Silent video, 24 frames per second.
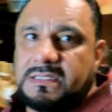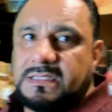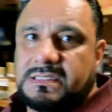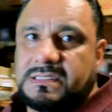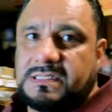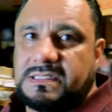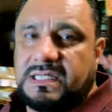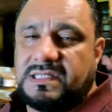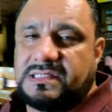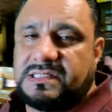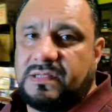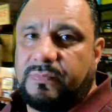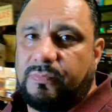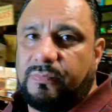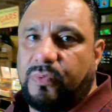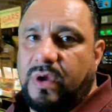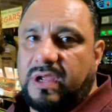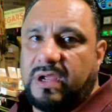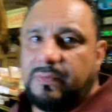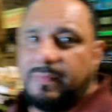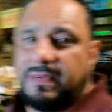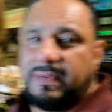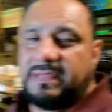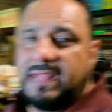see some
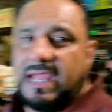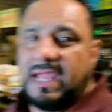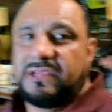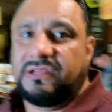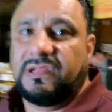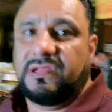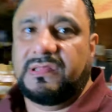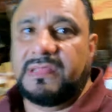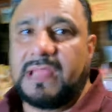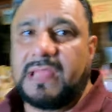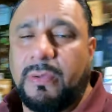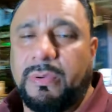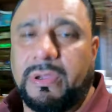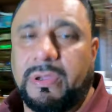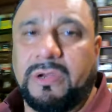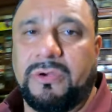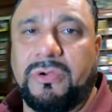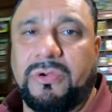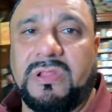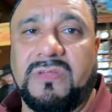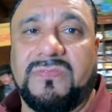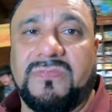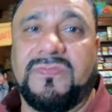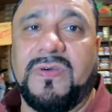recommendations. Now we're
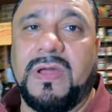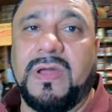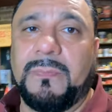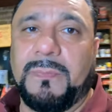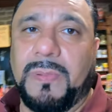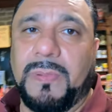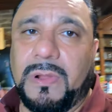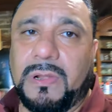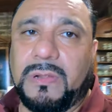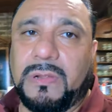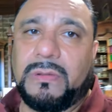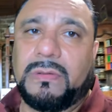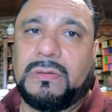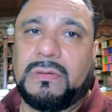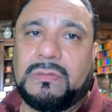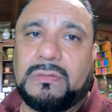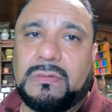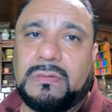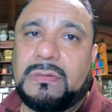going to do the fun part.